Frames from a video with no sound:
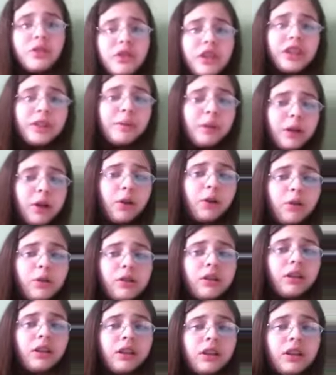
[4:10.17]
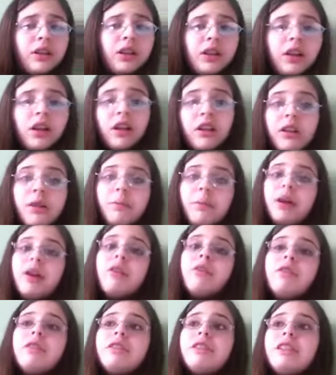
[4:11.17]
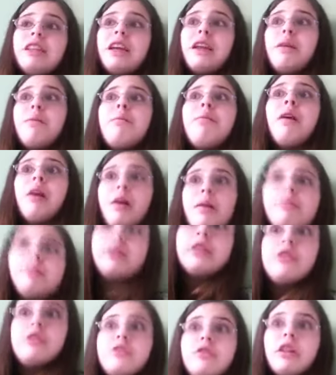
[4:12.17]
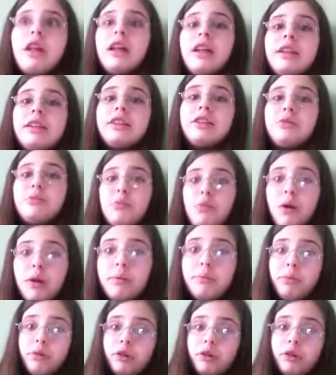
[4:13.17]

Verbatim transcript: That's my goal. No, my goal is to get it published so that at least one